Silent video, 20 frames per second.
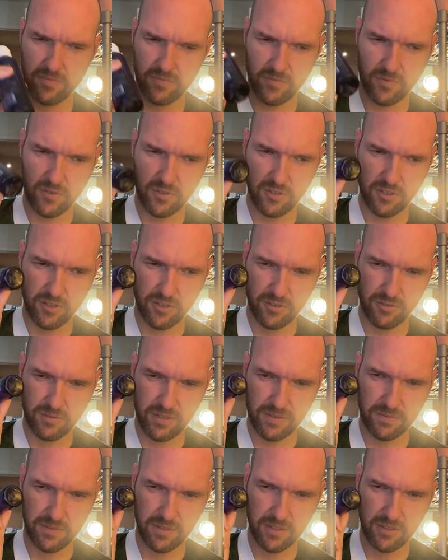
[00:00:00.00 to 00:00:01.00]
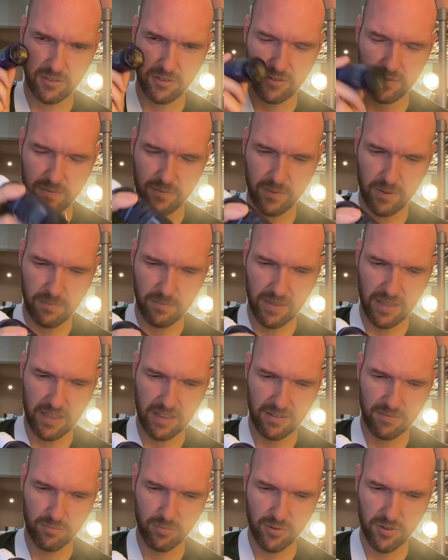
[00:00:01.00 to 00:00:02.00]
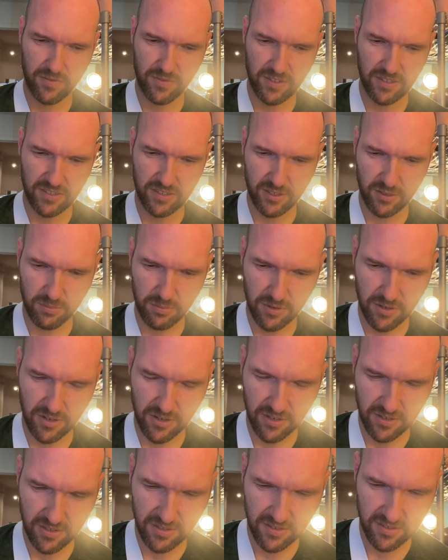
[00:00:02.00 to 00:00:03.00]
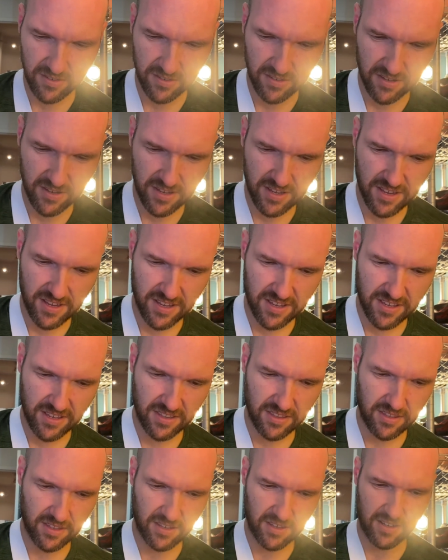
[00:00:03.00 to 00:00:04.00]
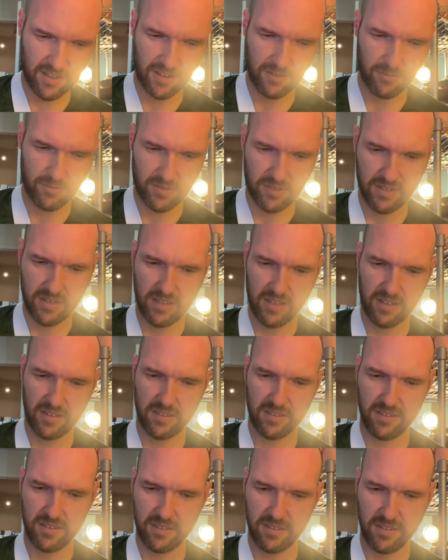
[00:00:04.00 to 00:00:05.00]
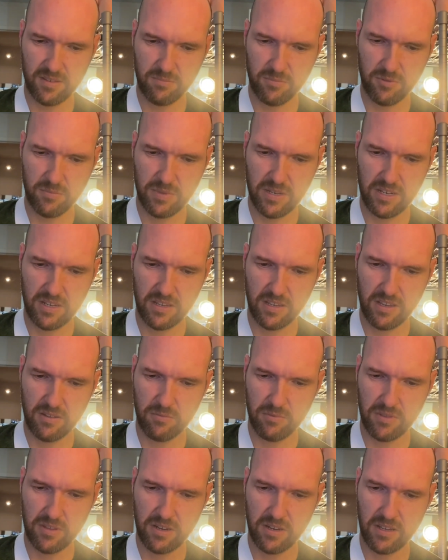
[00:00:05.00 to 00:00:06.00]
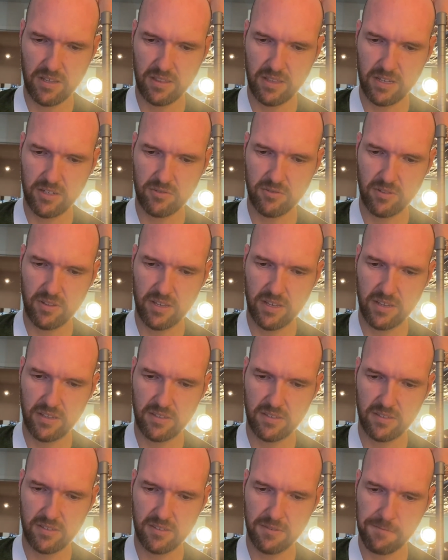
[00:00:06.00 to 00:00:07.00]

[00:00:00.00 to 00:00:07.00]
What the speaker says: So definitely learned from that previous experience that I was not supplementing with any electrolytes